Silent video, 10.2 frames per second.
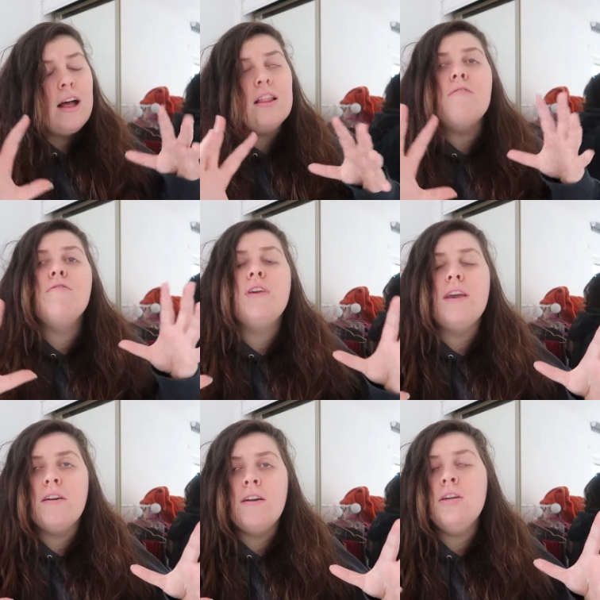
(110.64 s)
love
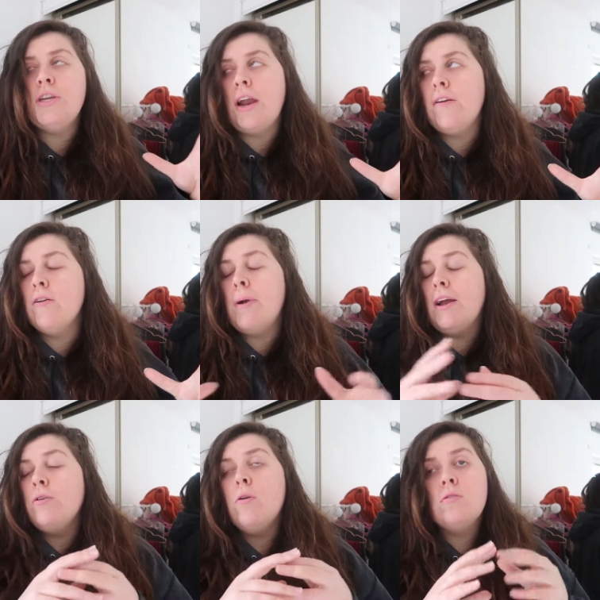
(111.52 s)
theatre in general but I
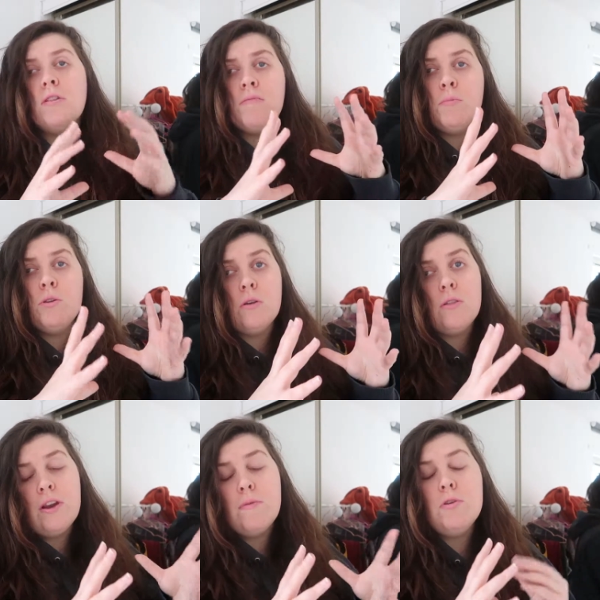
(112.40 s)
do also love musical
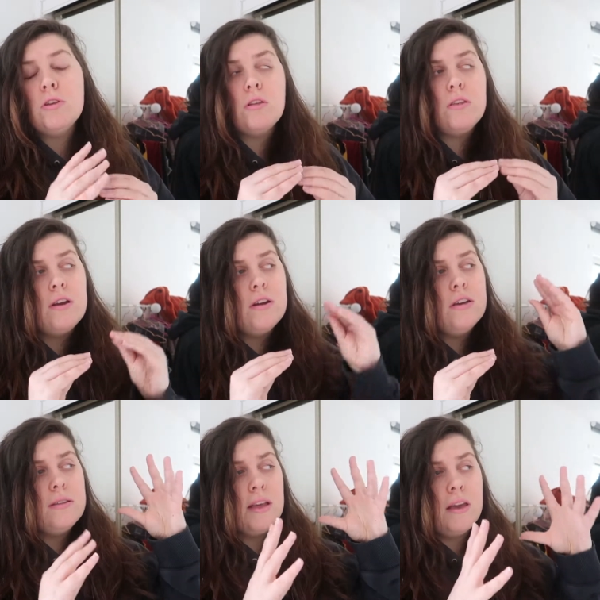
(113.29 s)
theatre musical theatre
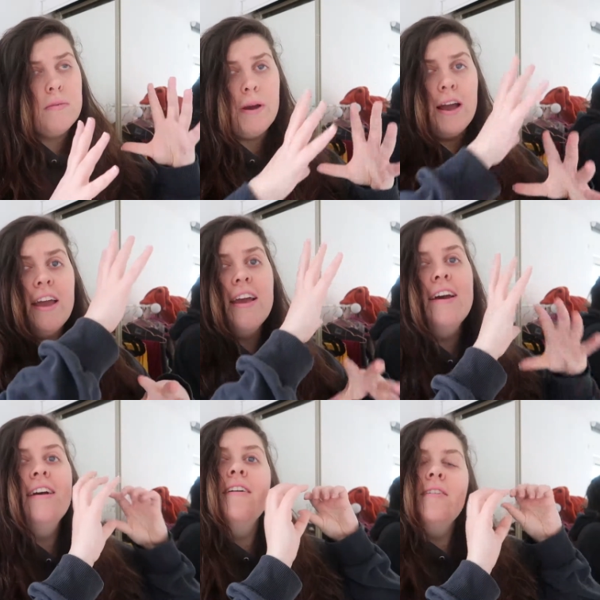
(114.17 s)
is like my
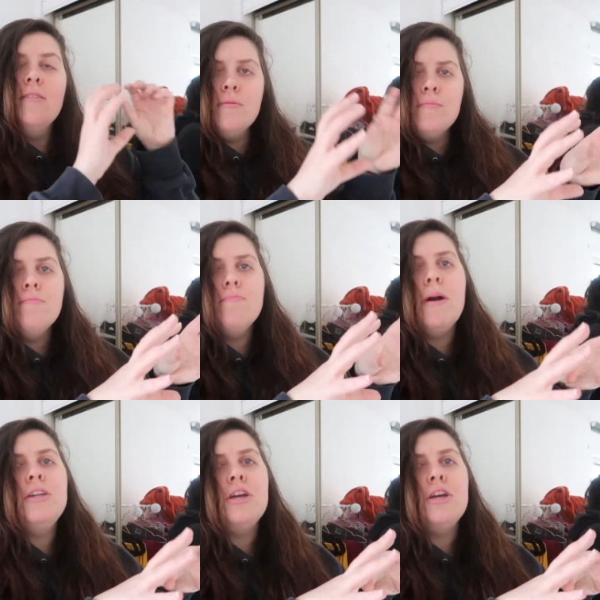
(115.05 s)
my